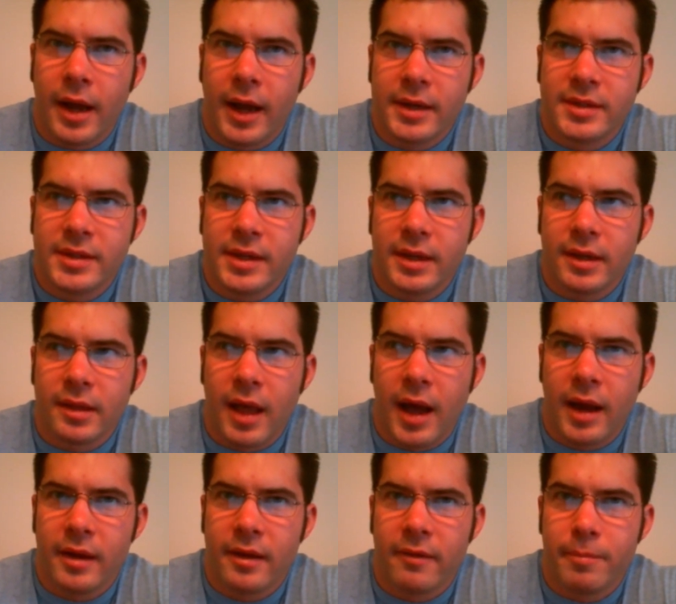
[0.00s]
I see a
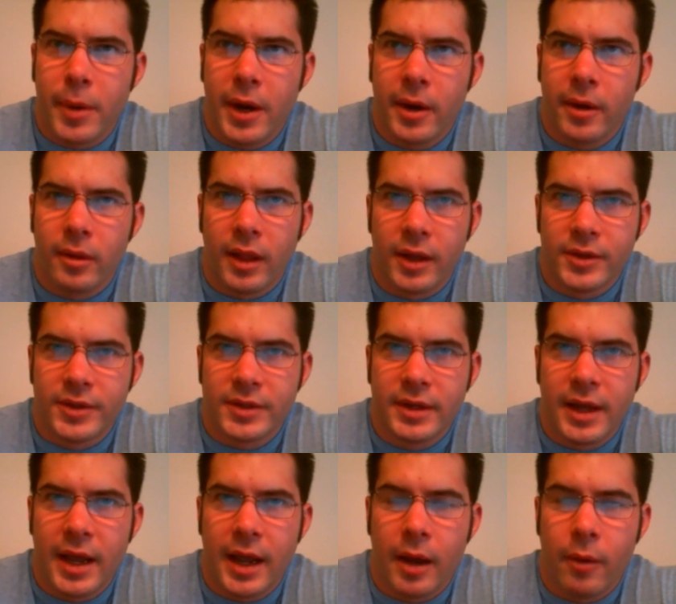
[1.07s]
lot of parallels today.